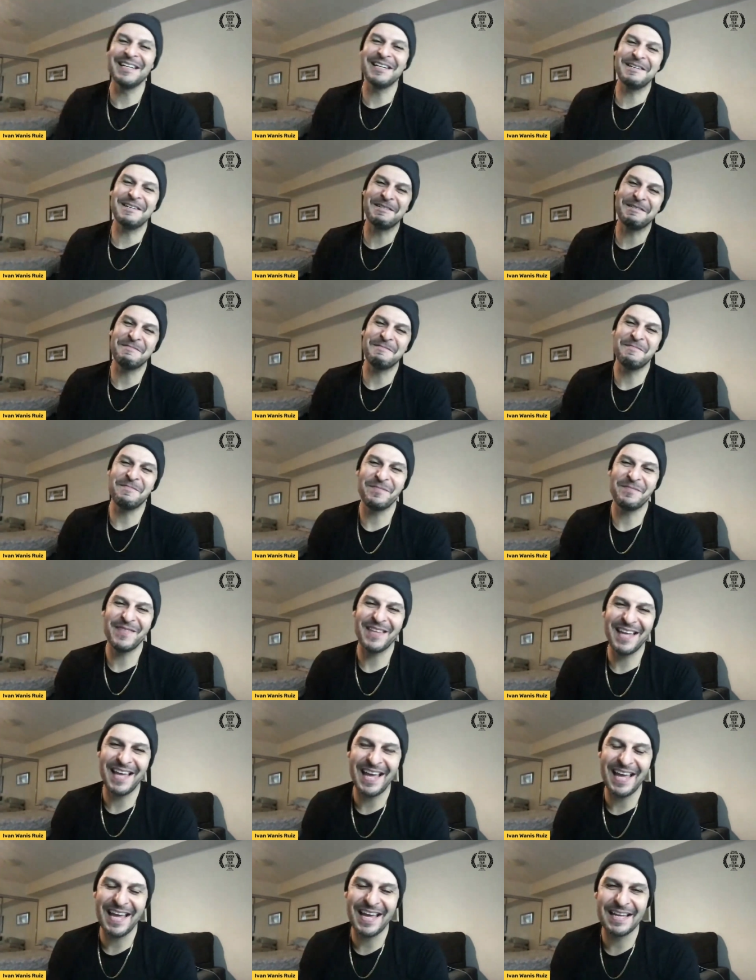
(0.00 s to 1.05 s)
Um,
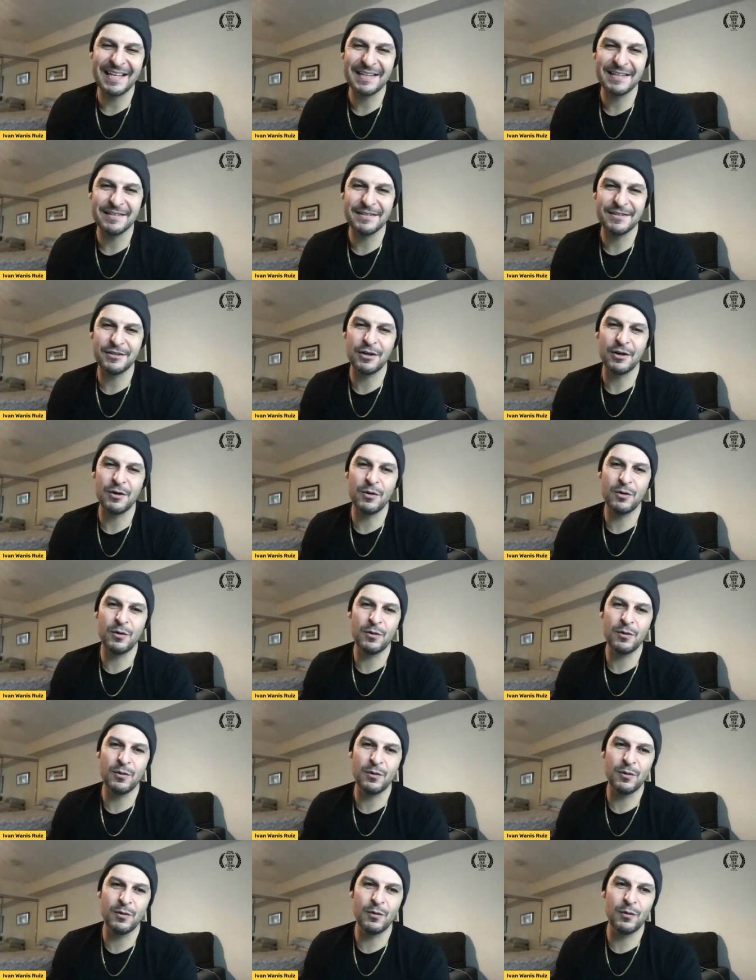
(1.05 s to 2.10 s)
and
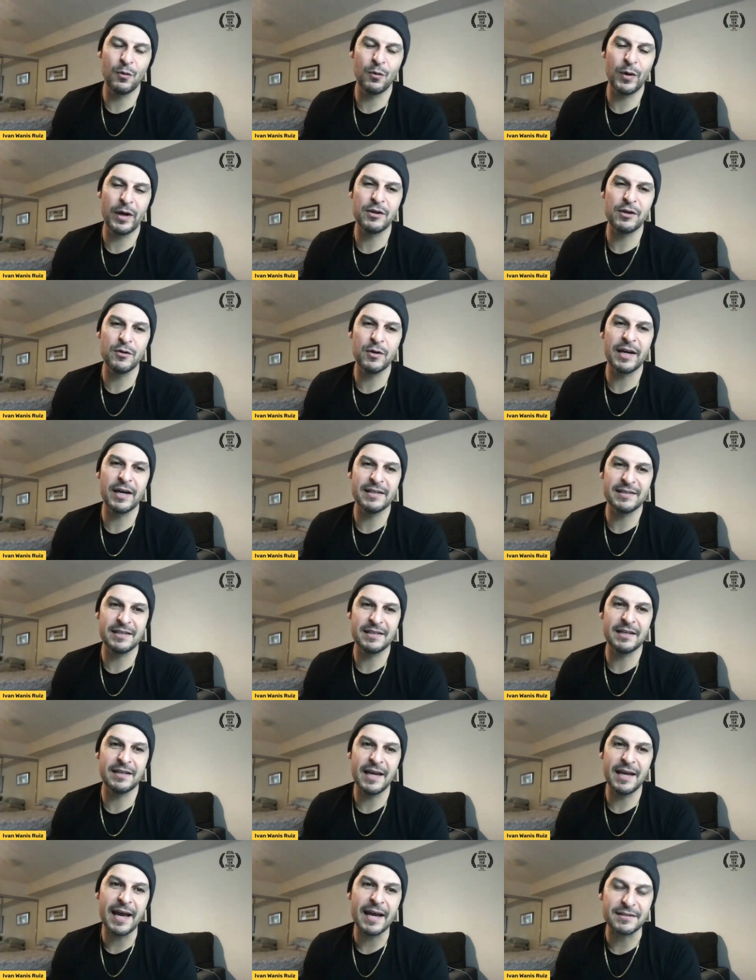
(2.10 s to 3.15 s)
so when you guys
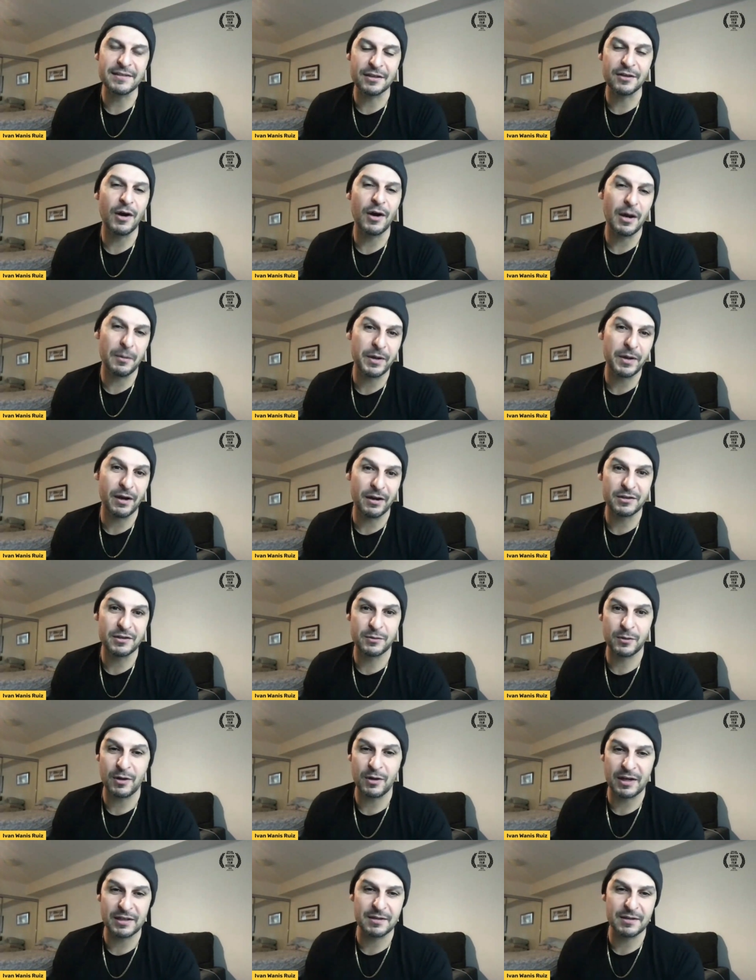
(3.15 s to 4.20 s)
said yes, you know, I'll be
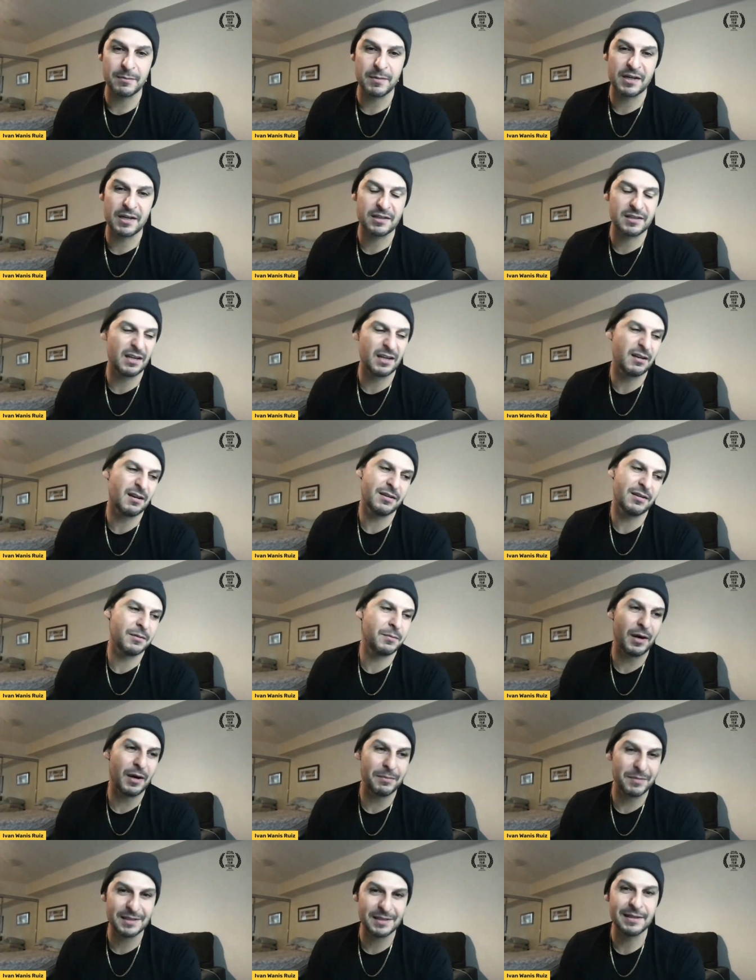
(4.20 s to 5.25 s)
honest with you, I submitted saying, oh, they'll
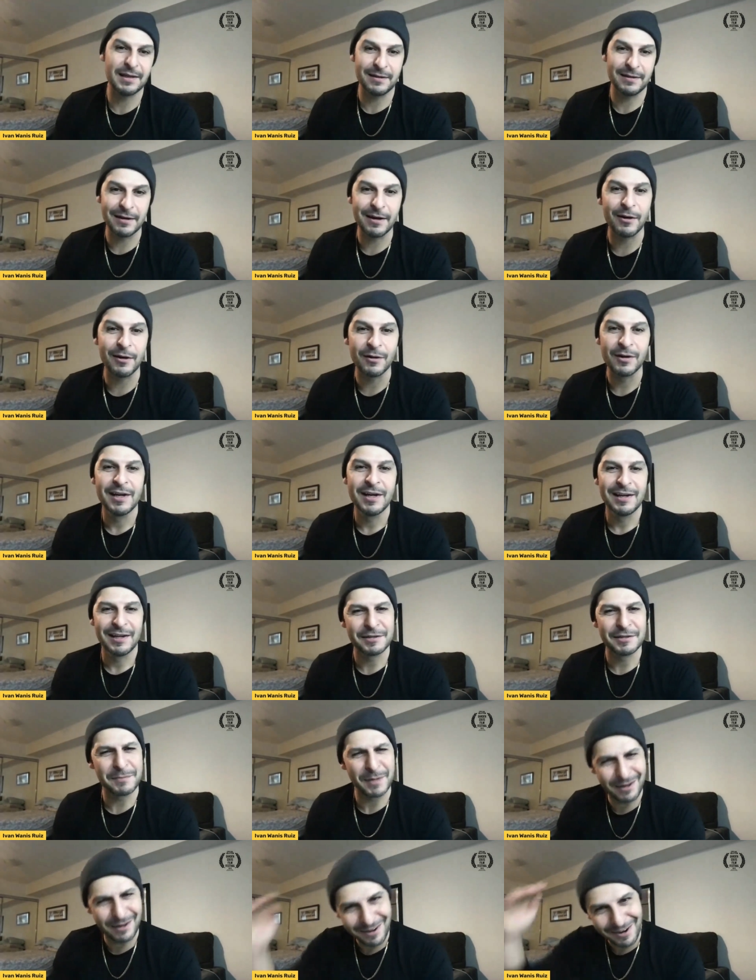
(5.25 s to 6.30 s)
probably say no
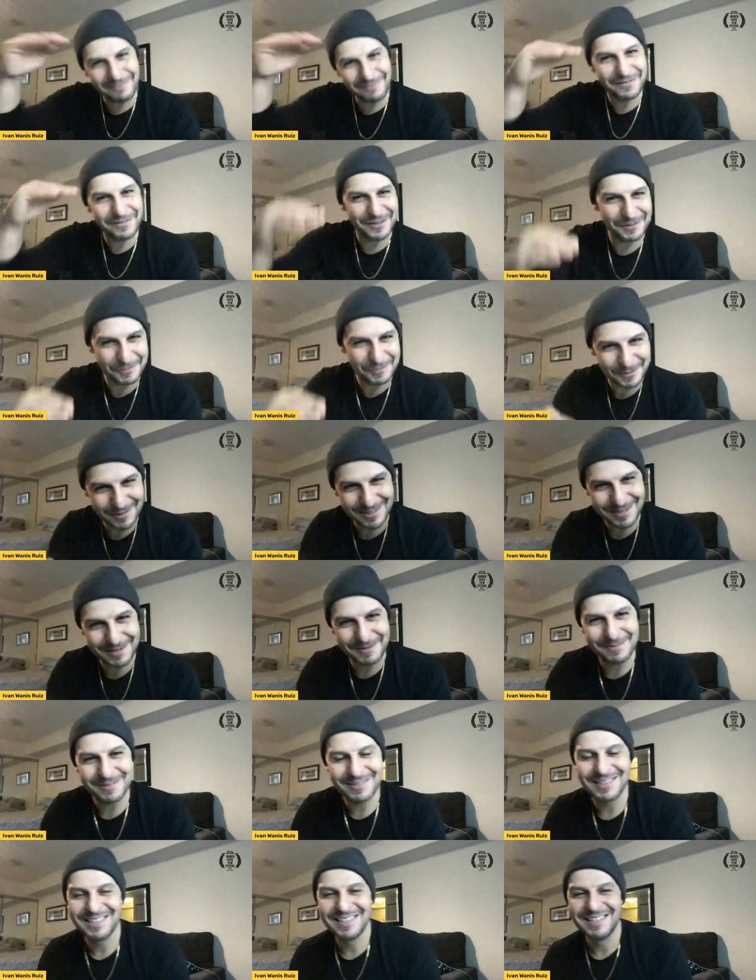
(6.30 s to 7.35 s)
because my confidence was
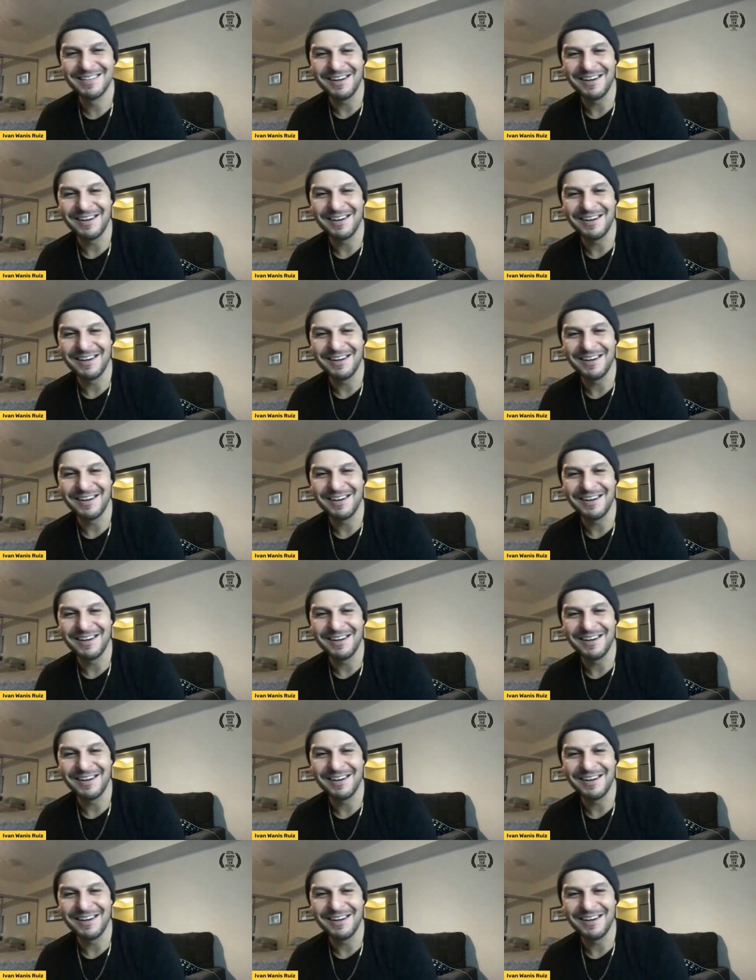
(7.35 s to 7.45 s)
low